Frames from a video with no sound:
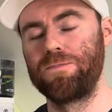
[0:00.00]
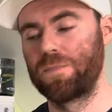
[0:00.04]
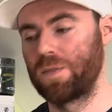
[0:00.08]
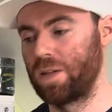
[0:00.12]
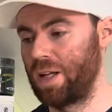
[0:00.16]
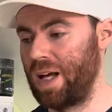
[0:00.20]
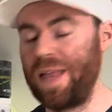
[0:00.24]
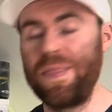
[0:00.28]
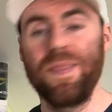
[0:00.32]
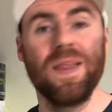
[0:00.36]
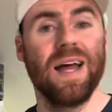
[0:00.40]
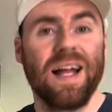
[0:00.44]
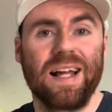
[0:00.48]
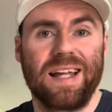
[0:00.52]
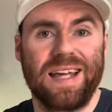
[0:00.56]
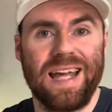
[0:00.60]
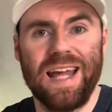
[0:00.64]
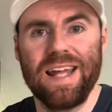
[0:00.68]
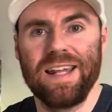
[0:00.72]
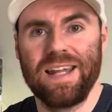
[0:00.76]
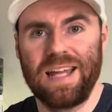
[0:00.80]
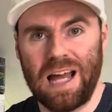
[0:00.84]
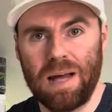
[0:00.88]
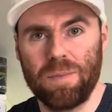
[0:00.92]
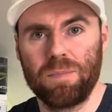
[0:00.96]
And that
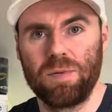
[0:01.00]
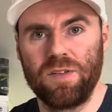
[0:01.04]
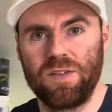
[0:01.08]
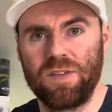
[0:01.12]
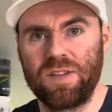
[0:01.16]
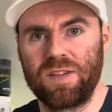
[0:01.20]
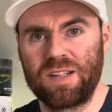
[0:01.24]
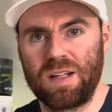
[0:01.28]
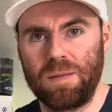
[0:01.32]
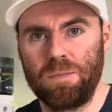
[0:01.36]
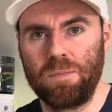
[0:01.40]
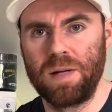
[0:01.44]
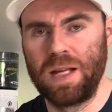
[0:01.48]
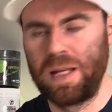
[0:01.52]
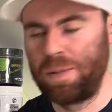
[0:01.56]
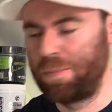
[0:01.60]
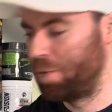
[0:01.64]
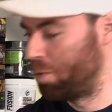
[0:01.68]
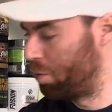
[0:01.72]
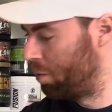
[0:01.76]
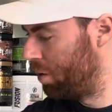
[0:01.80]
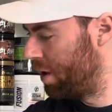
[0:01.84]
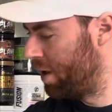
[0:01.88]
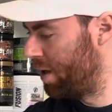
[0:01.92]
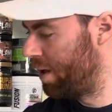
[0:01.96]
can happen to some people.